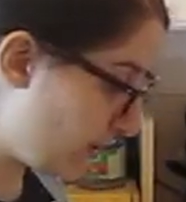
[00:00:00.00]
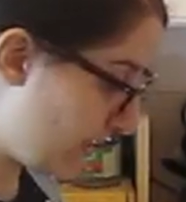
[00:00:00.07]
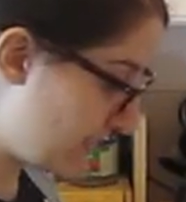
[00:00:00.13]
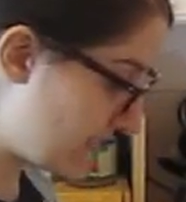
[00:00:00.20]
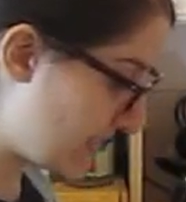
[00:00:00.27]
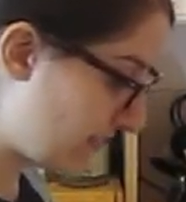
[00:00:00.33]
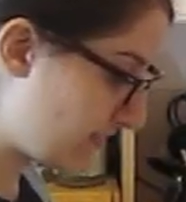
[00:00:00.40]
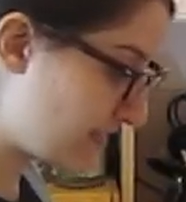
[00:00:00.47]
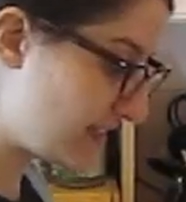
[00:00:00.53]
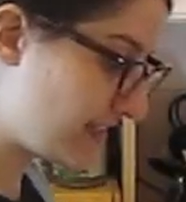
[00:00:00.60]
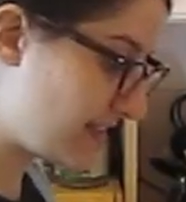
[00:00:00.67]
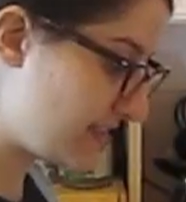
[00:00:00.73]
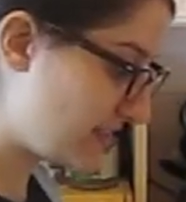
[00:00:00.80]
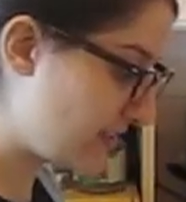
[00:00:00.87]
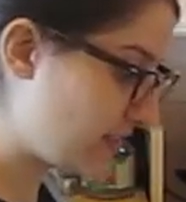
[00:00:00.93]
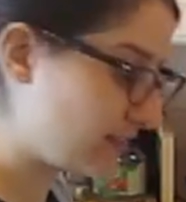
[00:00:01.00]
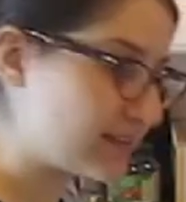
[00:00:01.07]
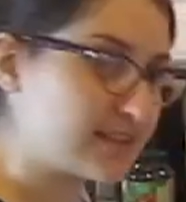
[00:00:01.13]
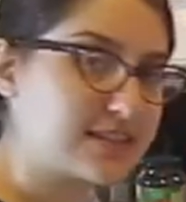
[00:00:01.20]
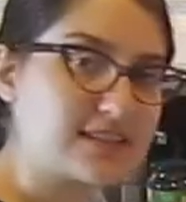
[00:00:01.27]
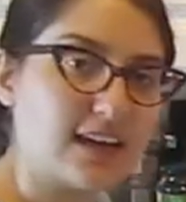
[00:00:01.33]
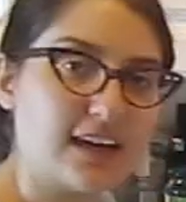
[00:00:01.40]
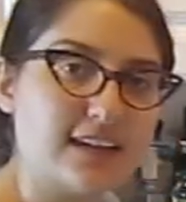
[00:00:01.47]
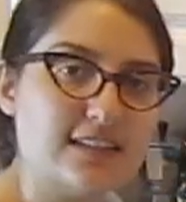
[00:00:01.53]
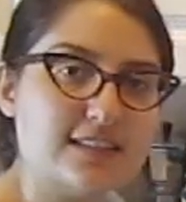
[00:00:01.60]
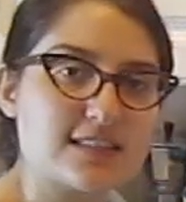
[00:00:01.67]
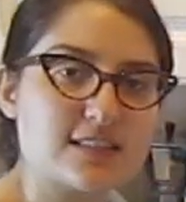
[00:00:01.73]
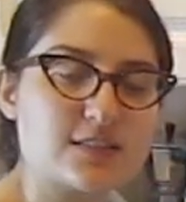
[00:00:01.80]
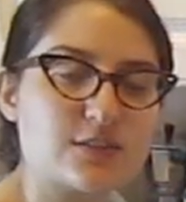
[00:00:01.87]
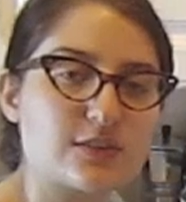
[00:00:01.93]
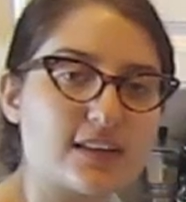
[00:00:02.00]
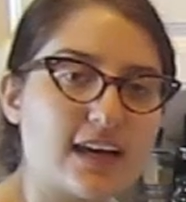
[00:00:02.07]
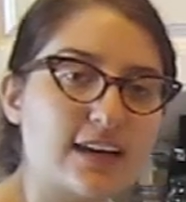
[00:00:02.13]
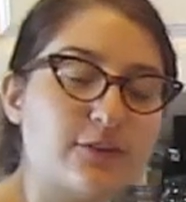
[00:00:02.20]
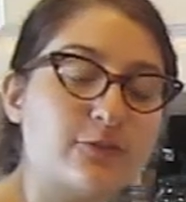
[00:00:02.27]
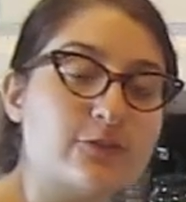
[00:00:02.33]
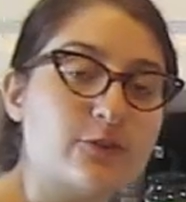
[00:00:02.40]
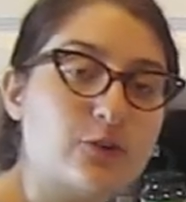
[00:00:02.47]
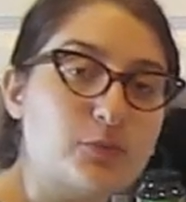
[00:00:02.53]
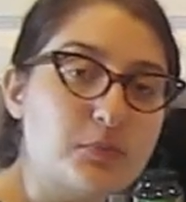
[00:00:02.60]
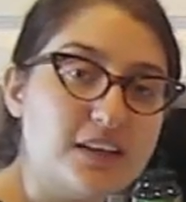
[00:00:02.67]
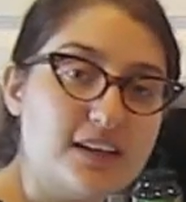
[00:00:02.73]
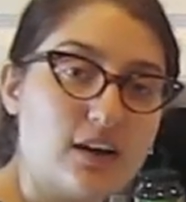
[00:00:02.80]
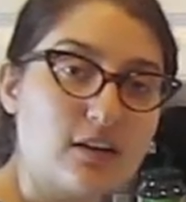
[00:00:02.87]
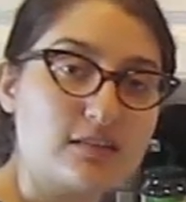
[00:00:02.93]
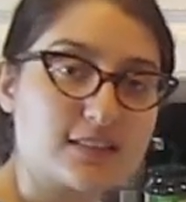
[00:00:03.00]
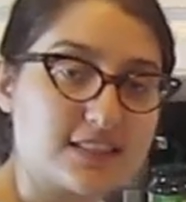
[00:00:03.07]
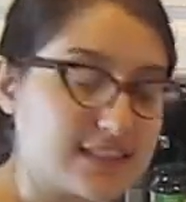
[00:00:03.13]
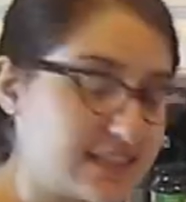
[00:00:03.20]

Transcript: press down the icing on the sides so that it firmly hugs